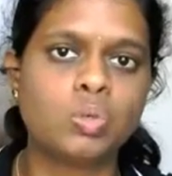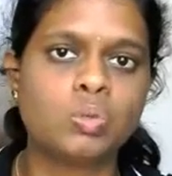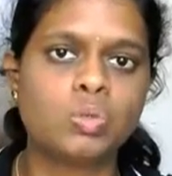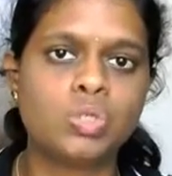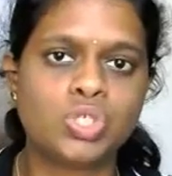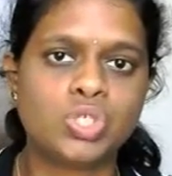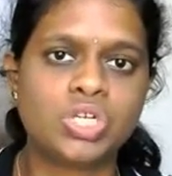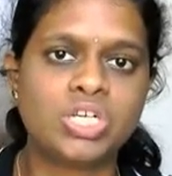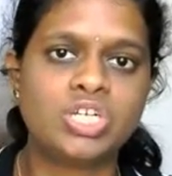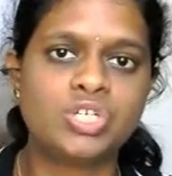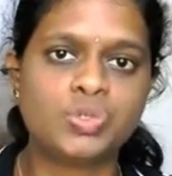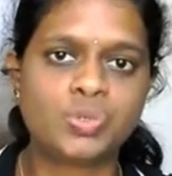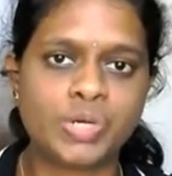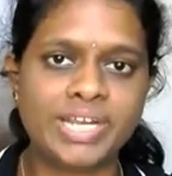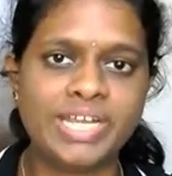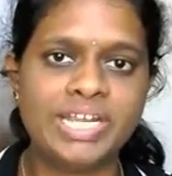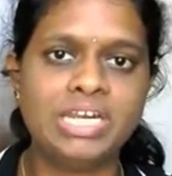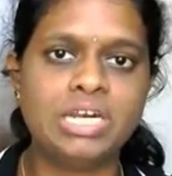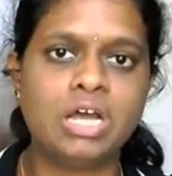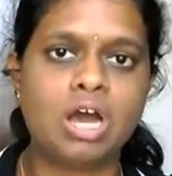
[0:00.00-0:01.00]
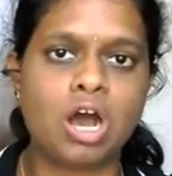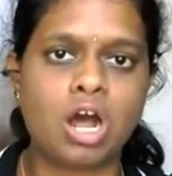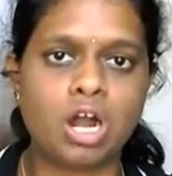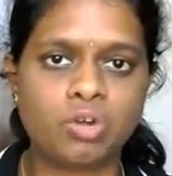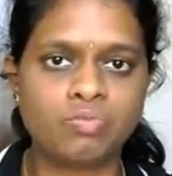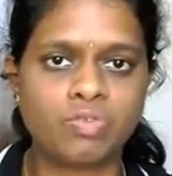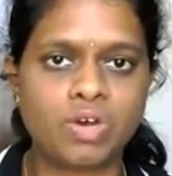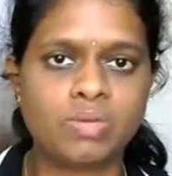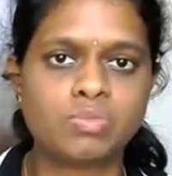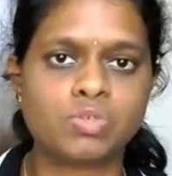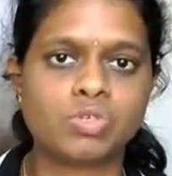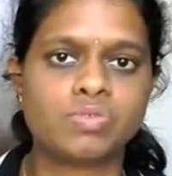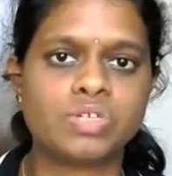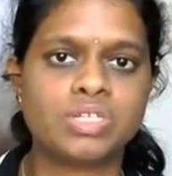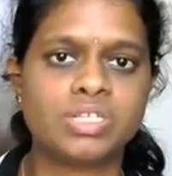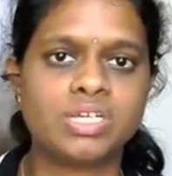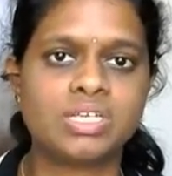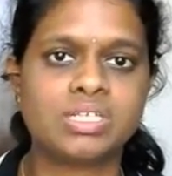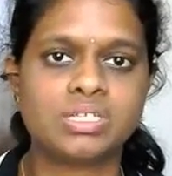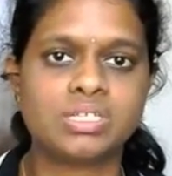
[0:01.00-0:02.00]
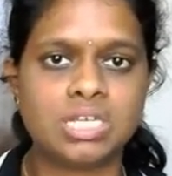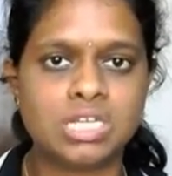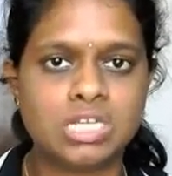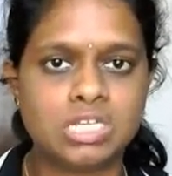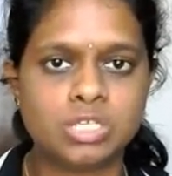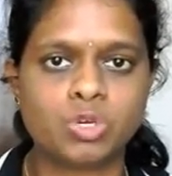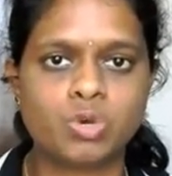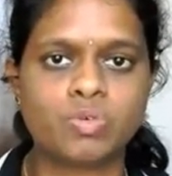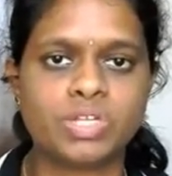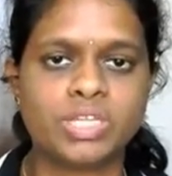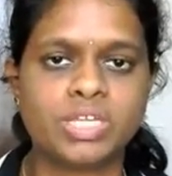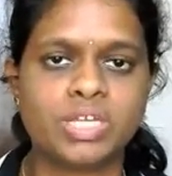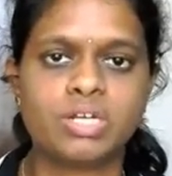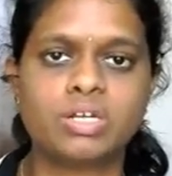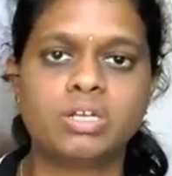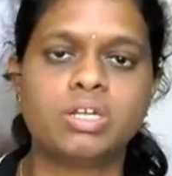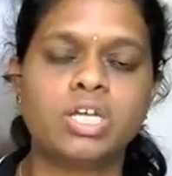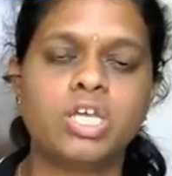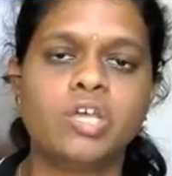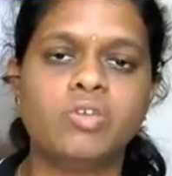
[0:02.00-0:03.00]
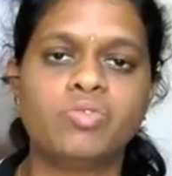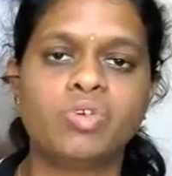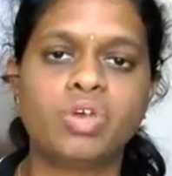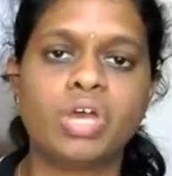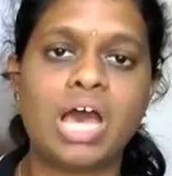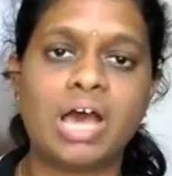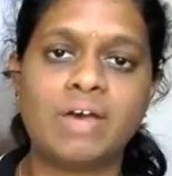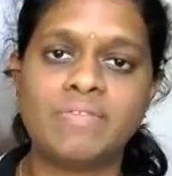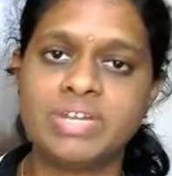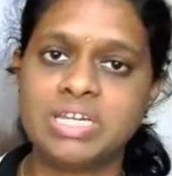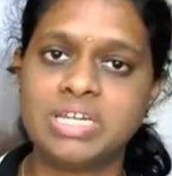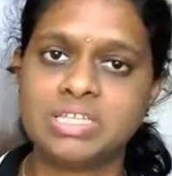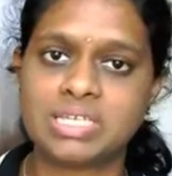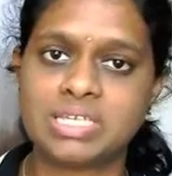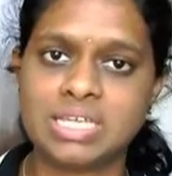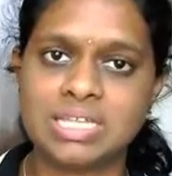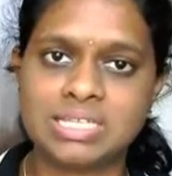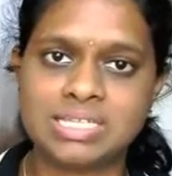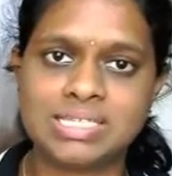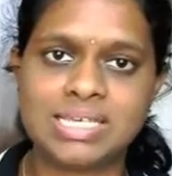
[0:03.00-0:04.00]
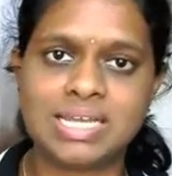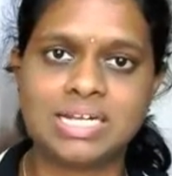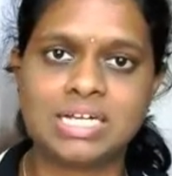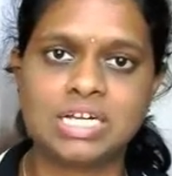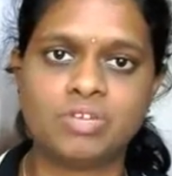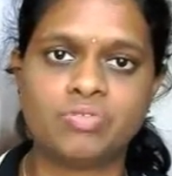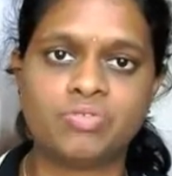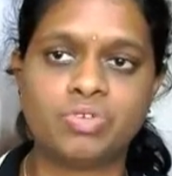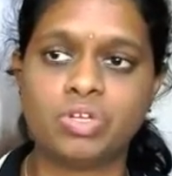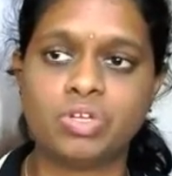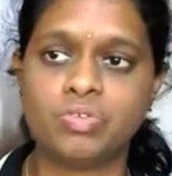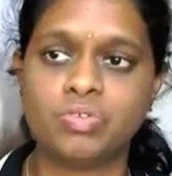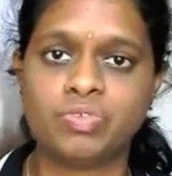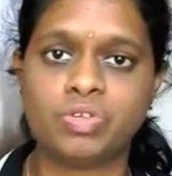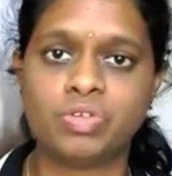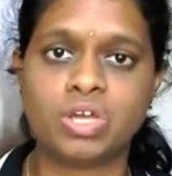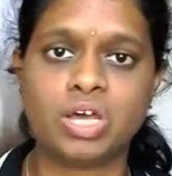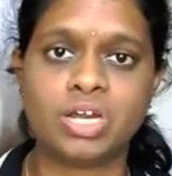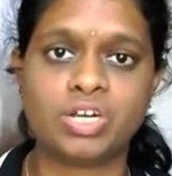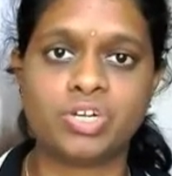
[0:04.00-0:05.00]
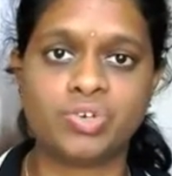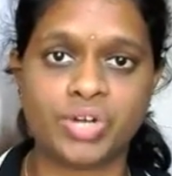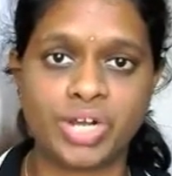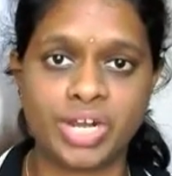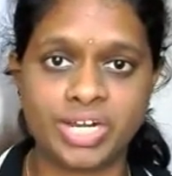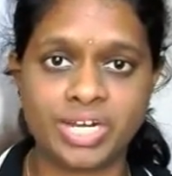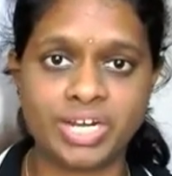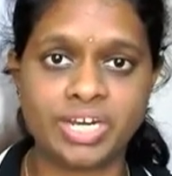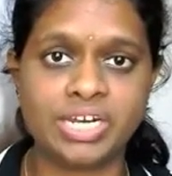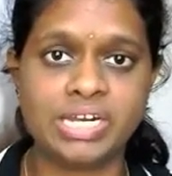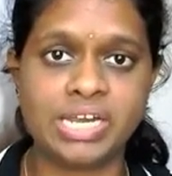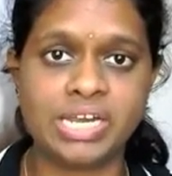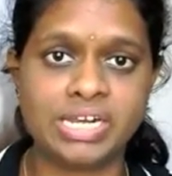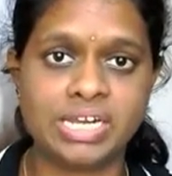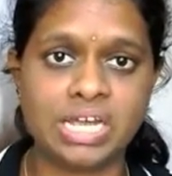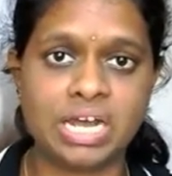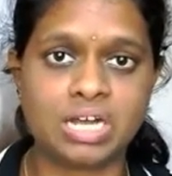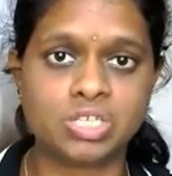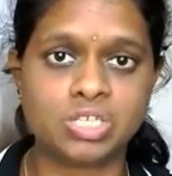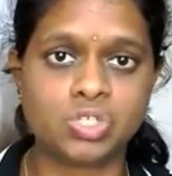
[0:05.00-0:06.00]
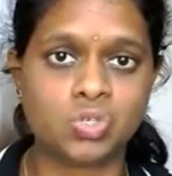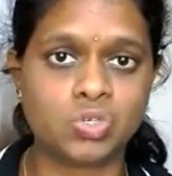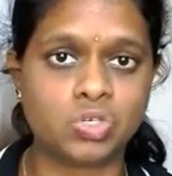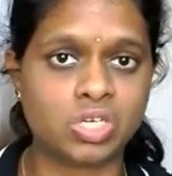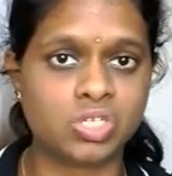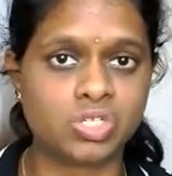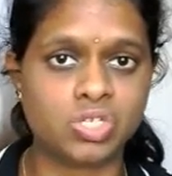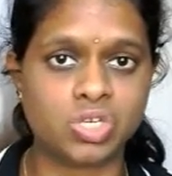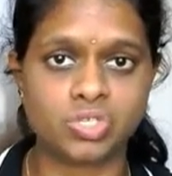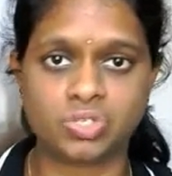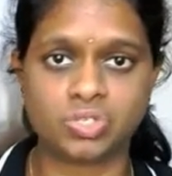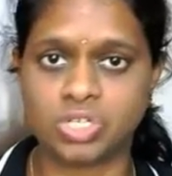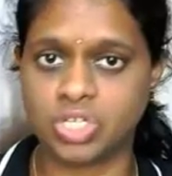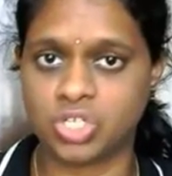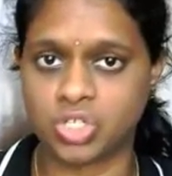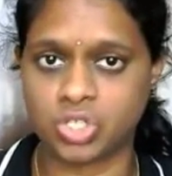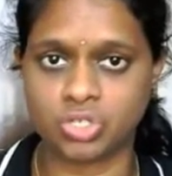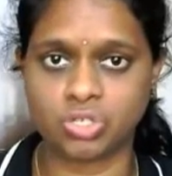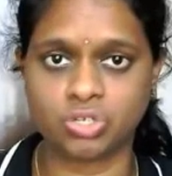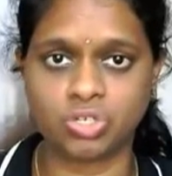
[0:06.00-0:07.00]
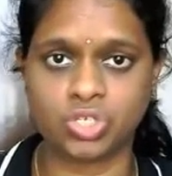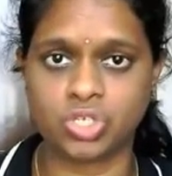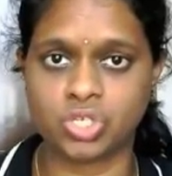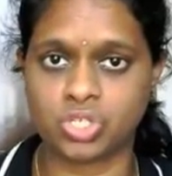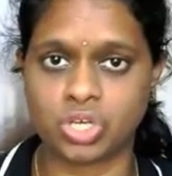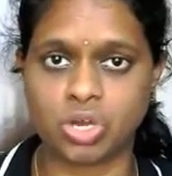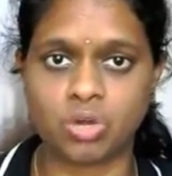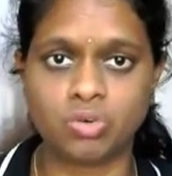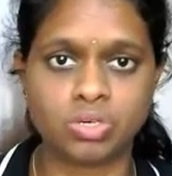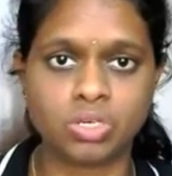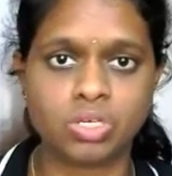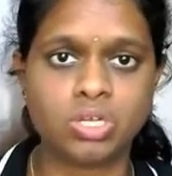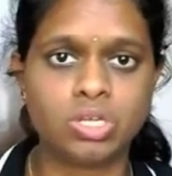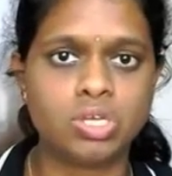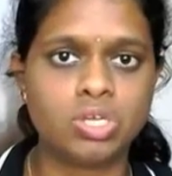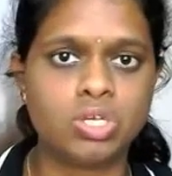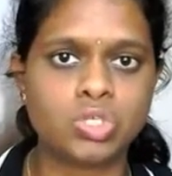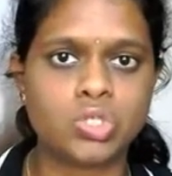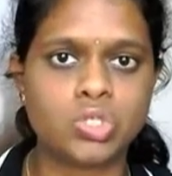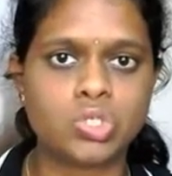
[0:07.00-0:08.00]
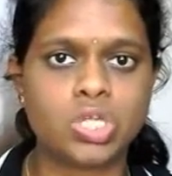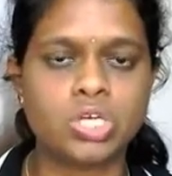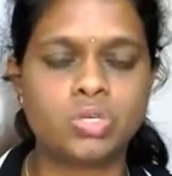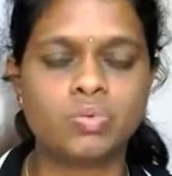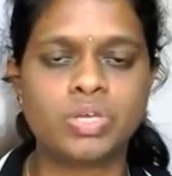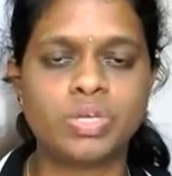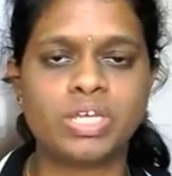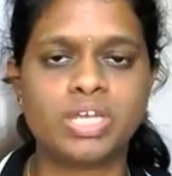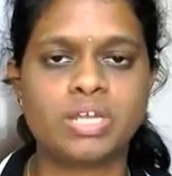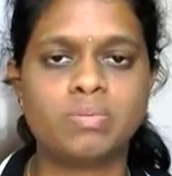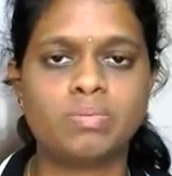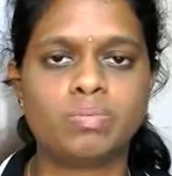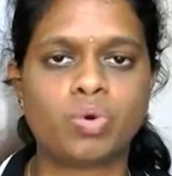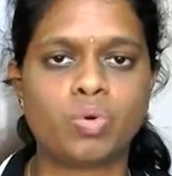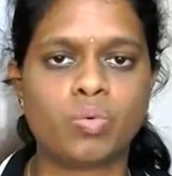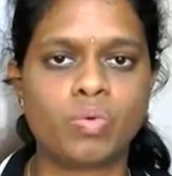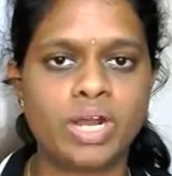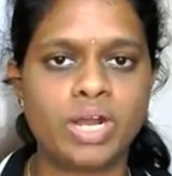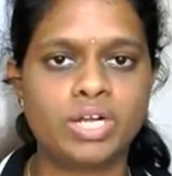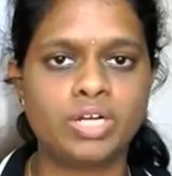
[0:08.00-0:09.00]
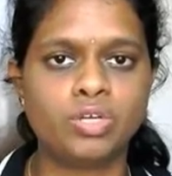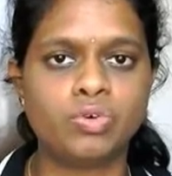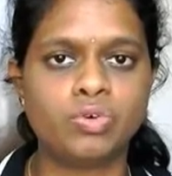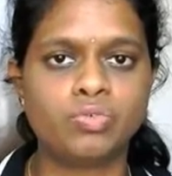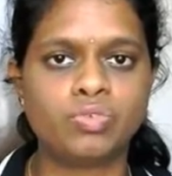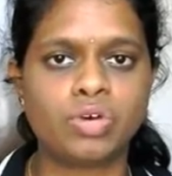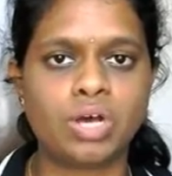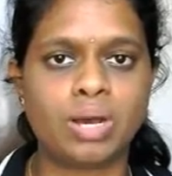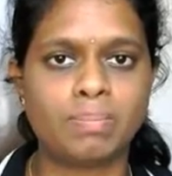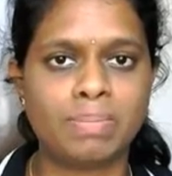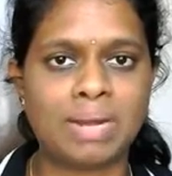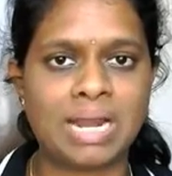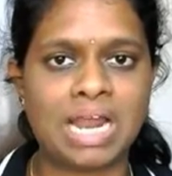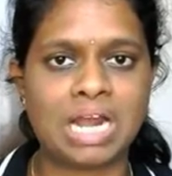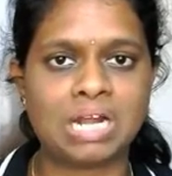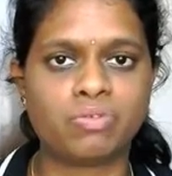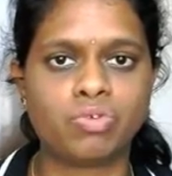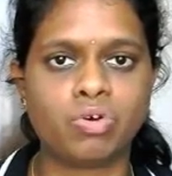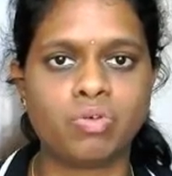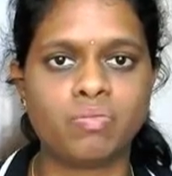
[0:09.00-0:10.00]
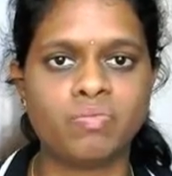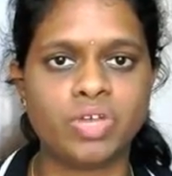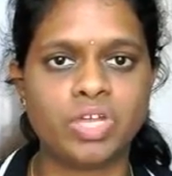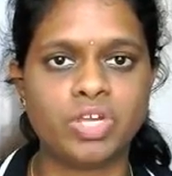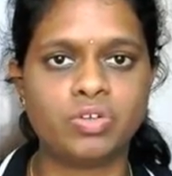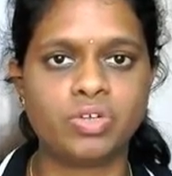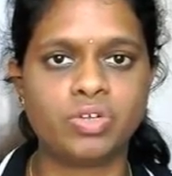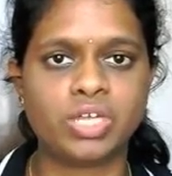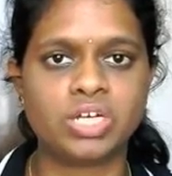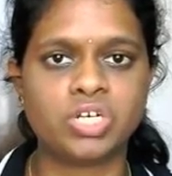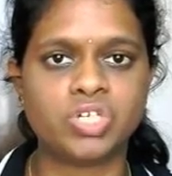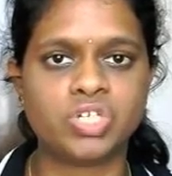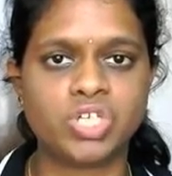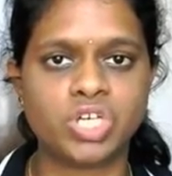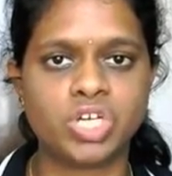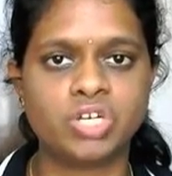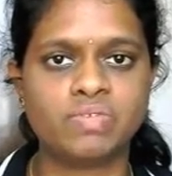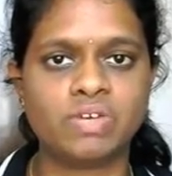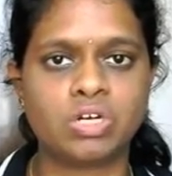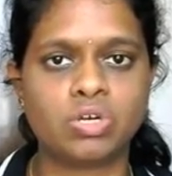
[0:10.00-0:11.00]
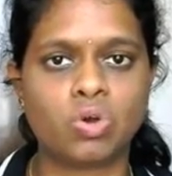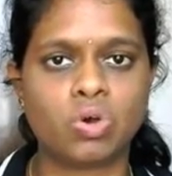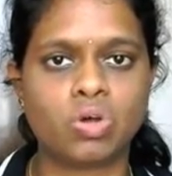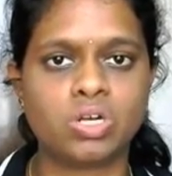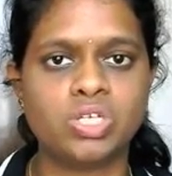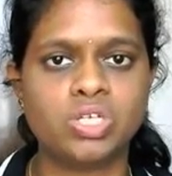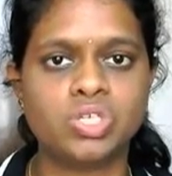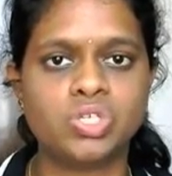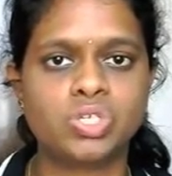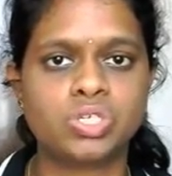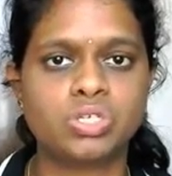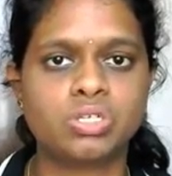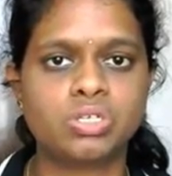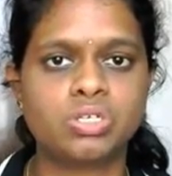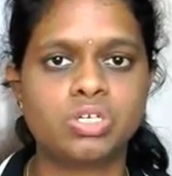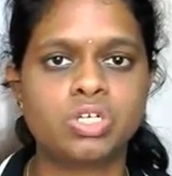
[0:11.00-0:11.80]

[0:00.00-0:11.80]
We usually train art forms over there, skills over there. If you have any skill set, if you, if you are a trainer in any arts, you can just reach, reach us out so that we can provide you a platform where you can share your knowledge